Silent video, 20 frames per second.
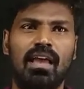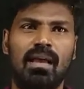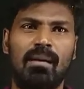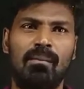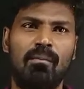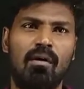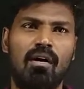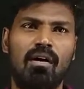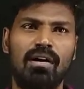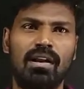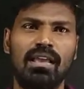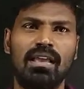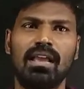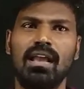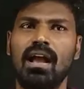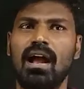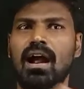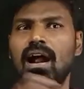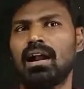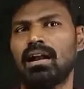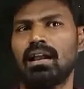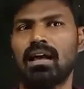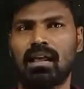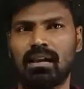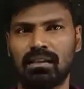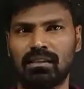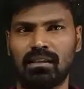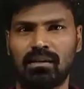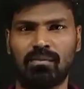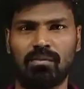a body and
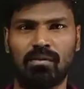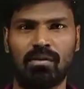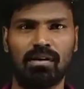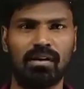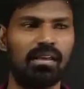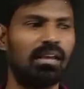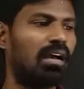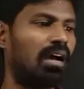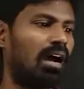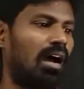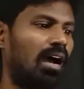another body,